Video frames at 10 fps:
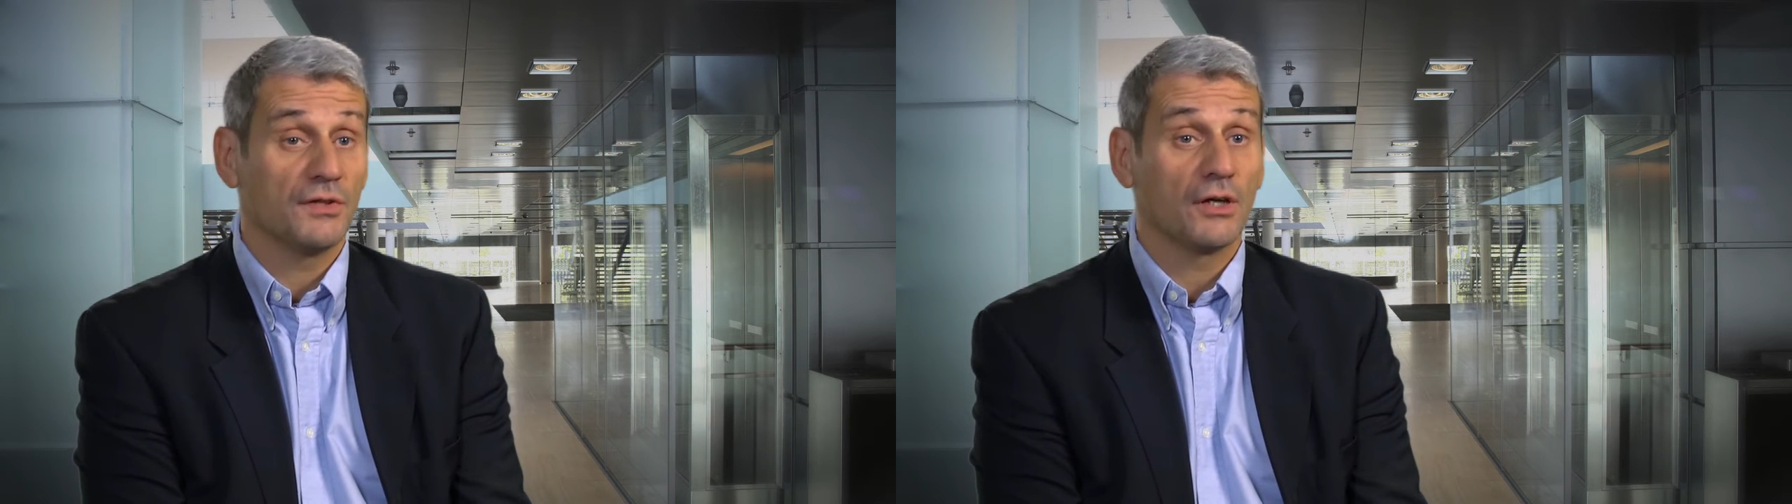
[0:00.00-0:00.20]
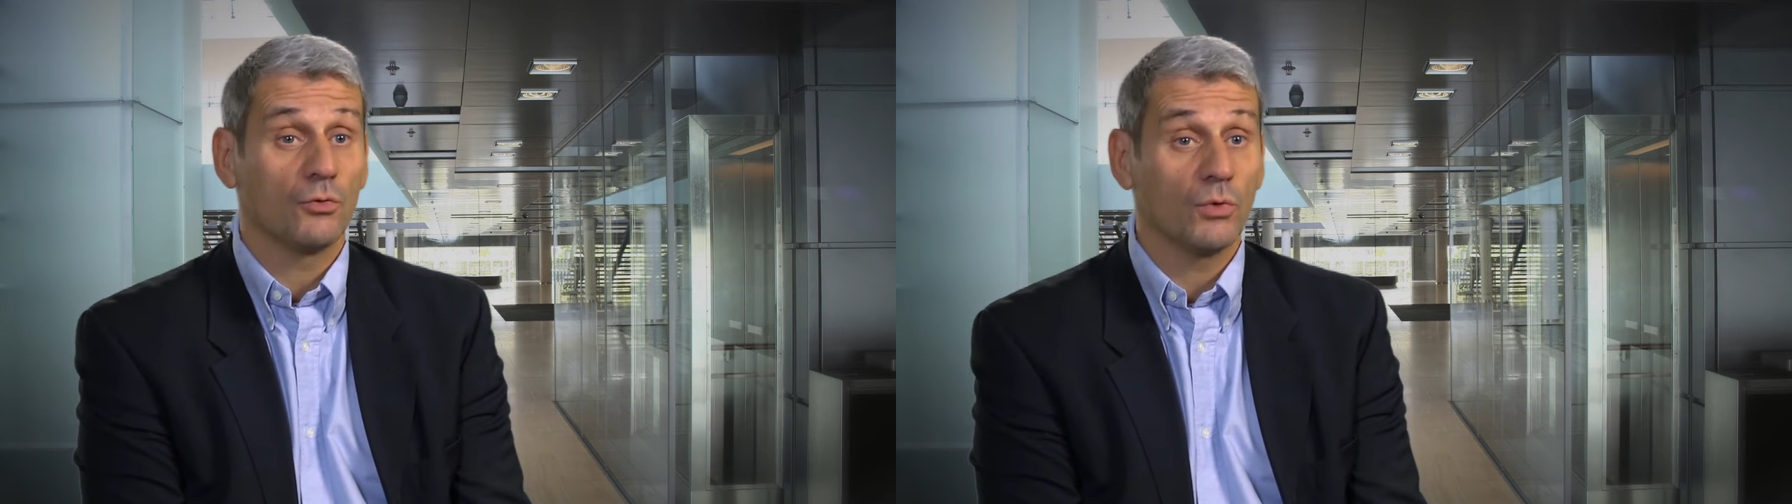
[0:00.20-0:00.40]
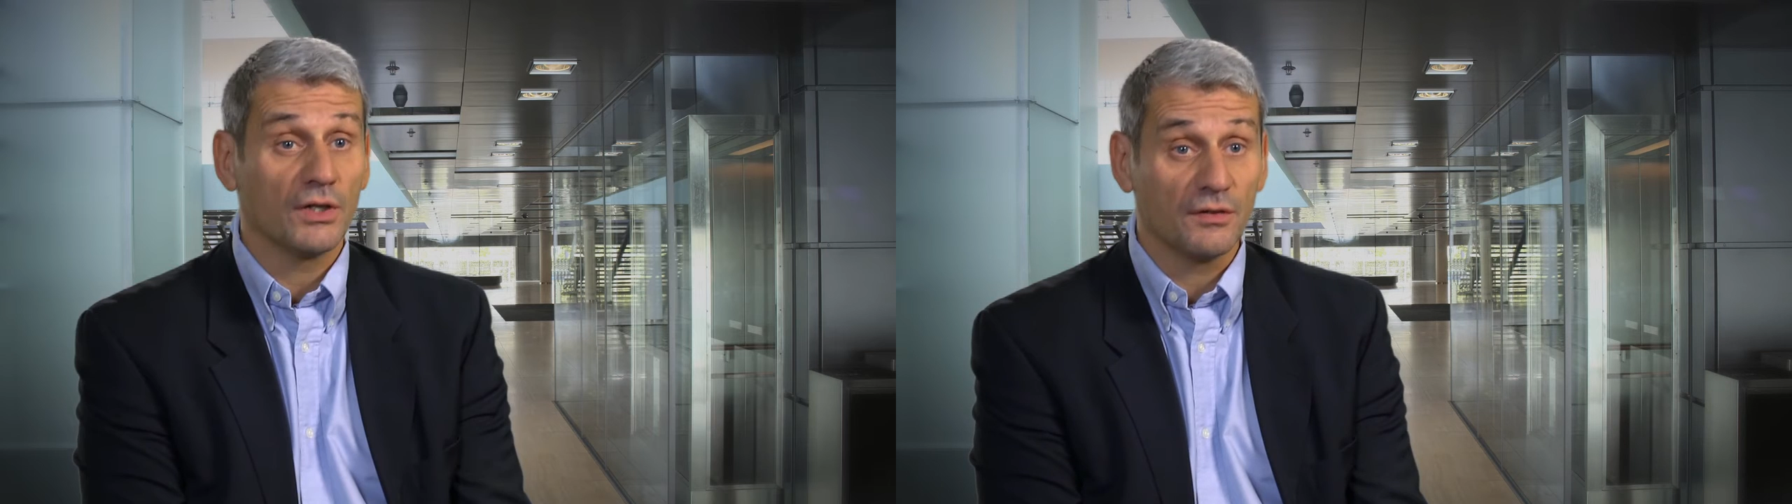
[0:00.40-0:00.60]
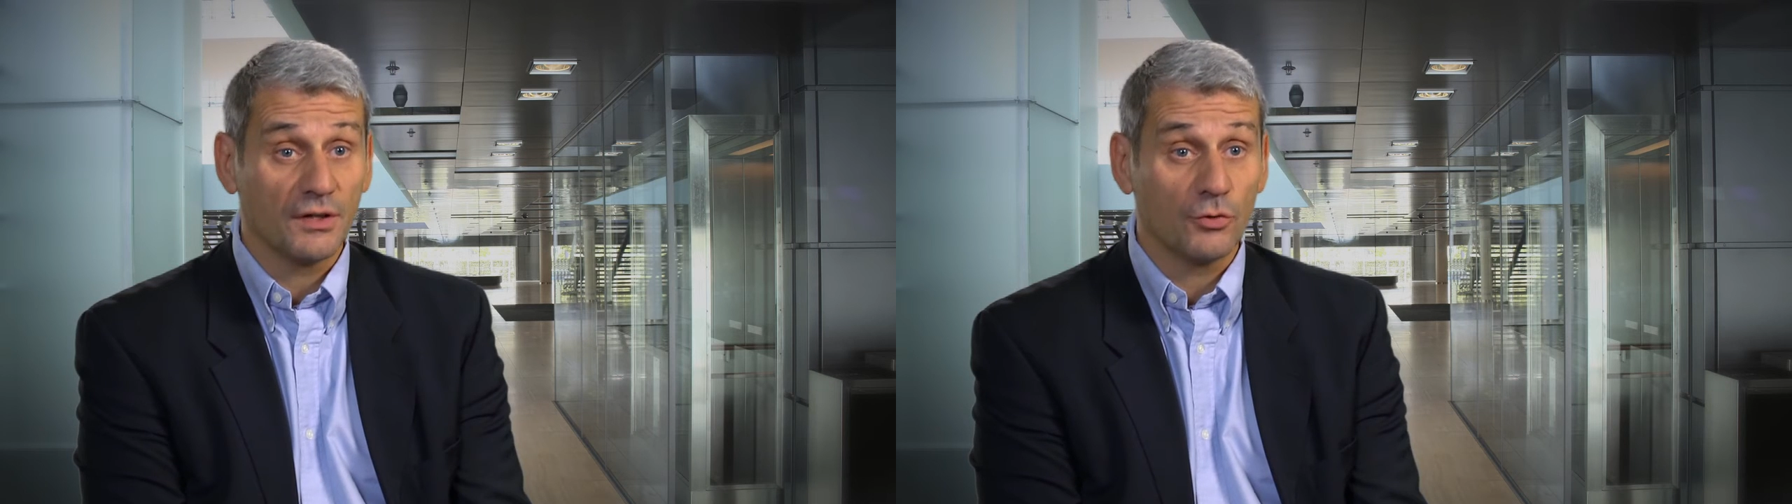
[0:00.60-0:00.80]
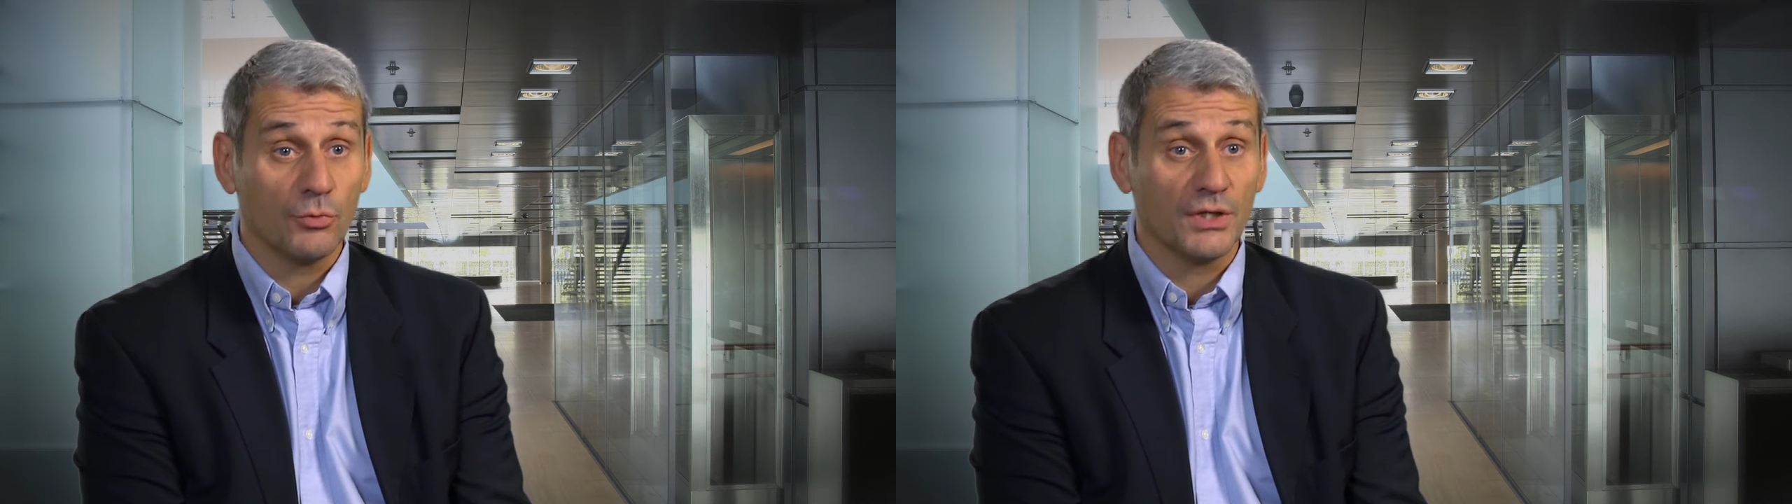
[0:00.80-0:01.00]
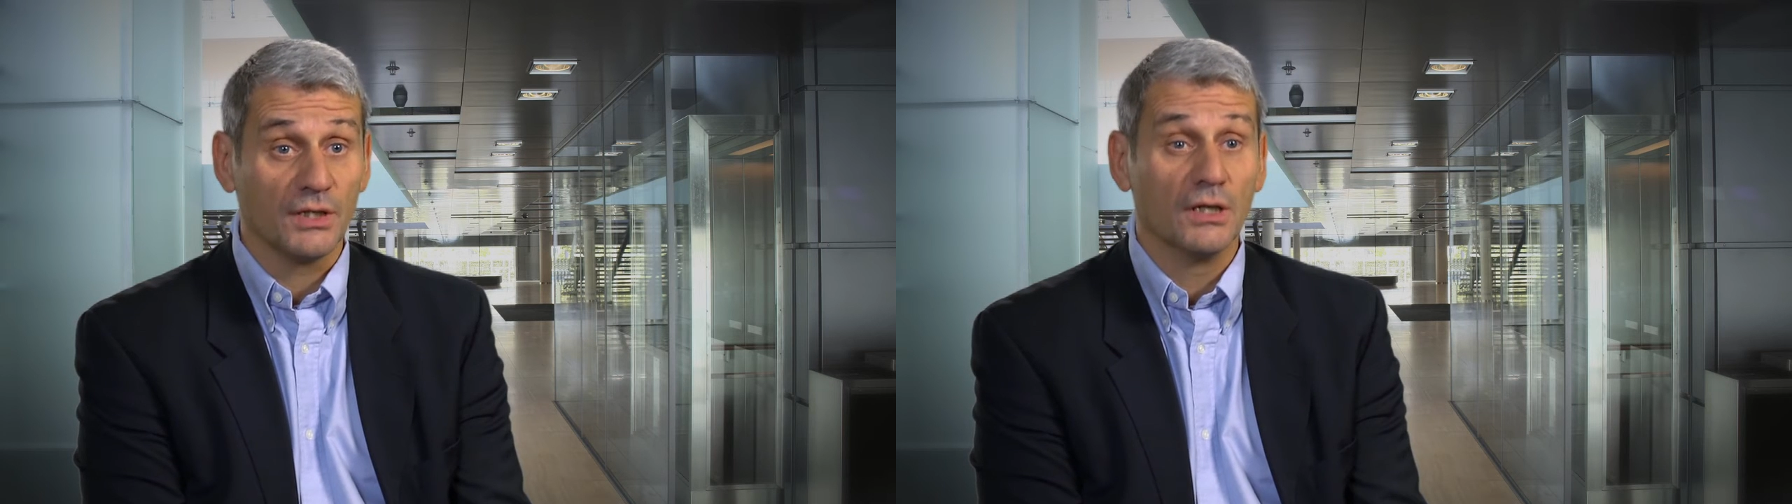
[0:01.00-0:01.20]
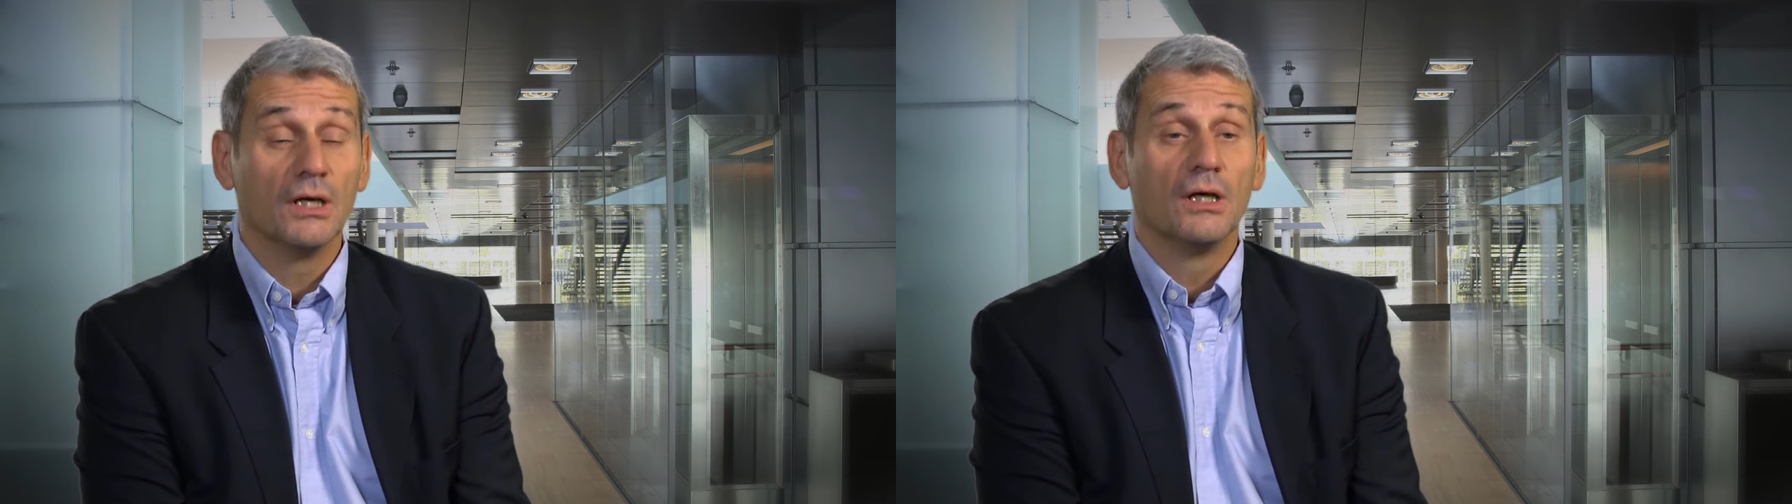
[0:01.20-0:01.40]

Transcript: second one is security.